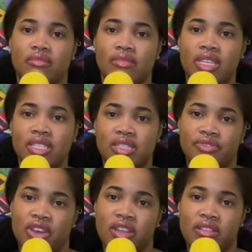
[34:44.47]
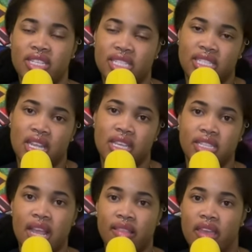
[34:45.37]
this is fun, this is nice,
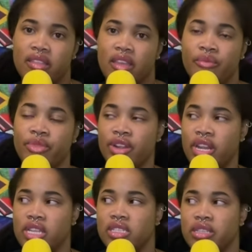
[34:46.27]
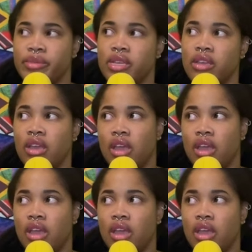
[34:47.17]
I like them, they're nice to me.